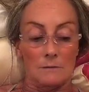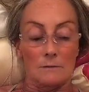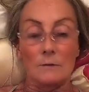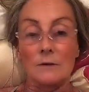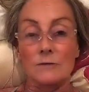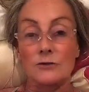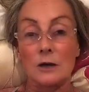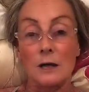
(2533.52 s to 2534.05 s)

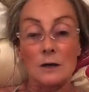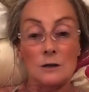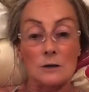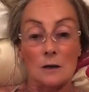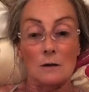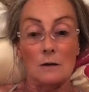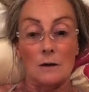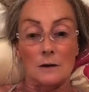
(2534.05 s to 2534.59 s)
we've changed a
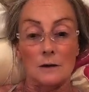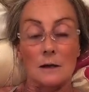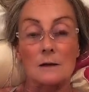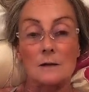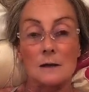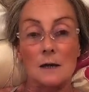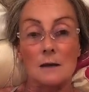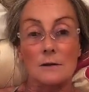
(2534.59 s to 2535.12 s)
lot. I
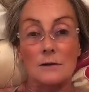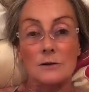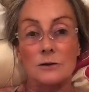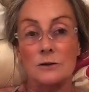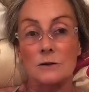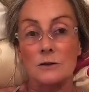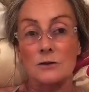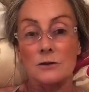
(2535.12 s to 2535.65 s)
say this
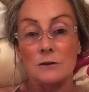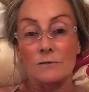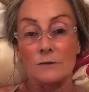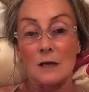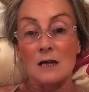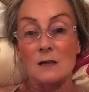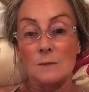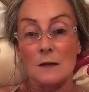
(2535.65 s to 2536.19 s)
shift
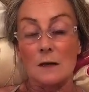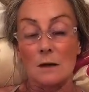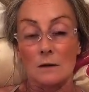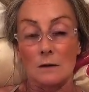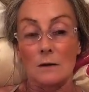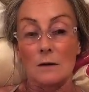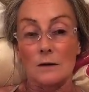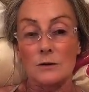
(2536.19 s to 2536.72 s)
has been a
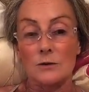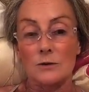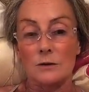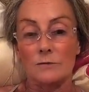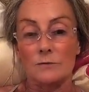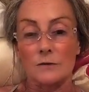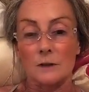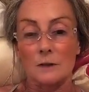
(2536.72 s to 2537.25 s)
large
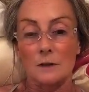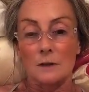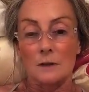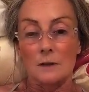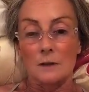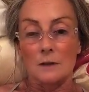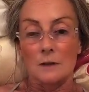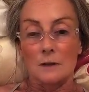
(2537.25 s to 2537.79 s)
shift.
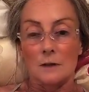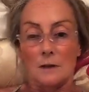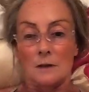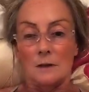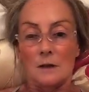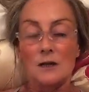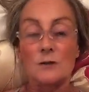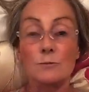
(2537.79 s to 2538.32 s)

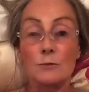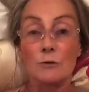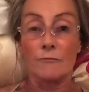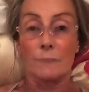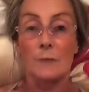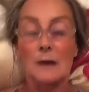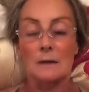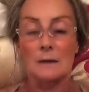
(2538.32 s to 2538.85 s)
It's moved
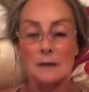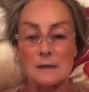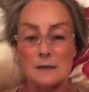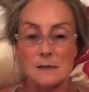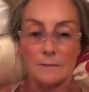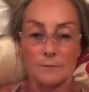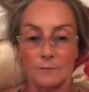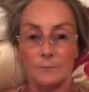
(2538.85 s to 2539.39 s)
big
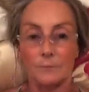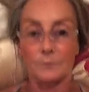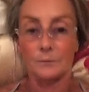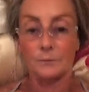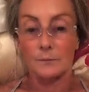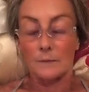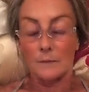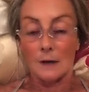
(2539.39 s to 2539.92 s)
things.
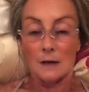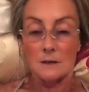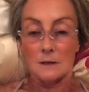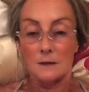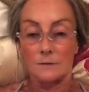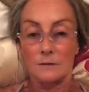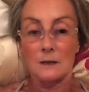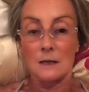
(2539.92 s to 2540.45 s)
It's
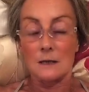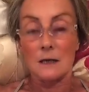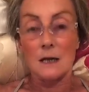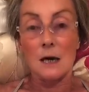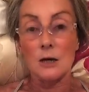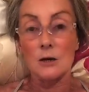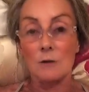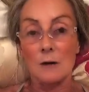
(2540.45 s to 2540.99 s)
definitely
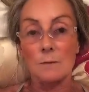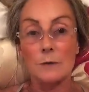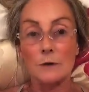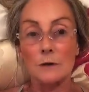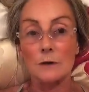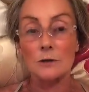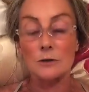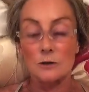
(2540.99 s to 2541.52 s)
taken you up a
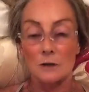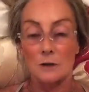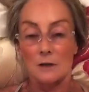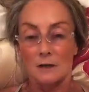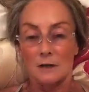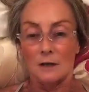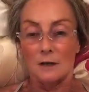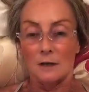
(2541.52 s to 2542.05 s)
notch.
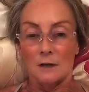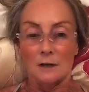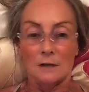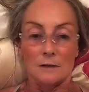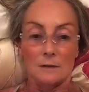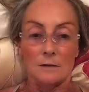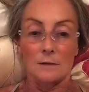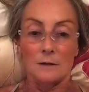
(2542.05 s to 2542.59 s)

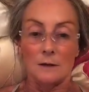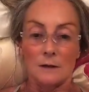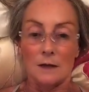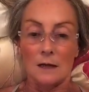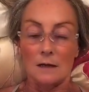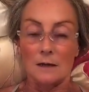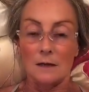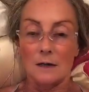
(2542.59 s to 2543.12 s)
And
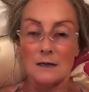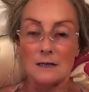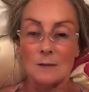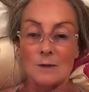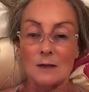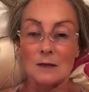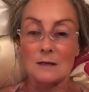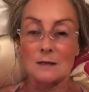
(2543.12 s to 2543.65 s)
I think some
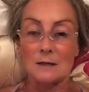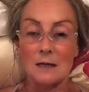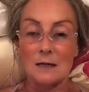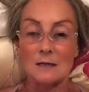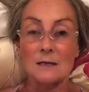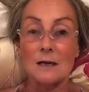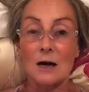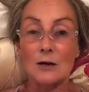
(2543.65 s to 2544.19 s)
of these
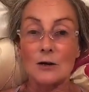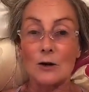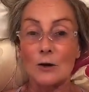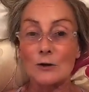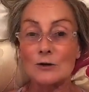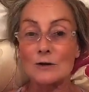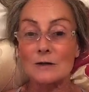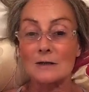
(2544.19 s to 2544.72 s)
tests now are
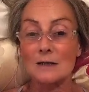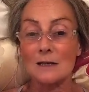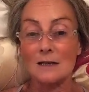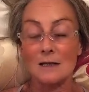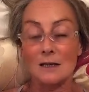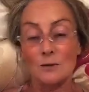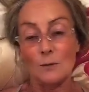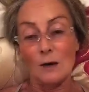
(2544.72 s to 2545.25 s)
to see
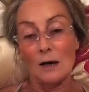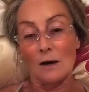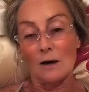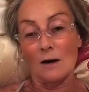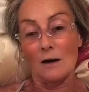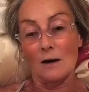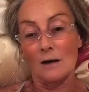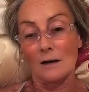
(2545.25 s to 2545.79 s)
that we
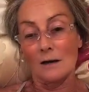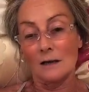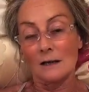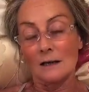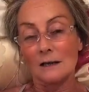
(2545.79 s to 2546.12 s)
are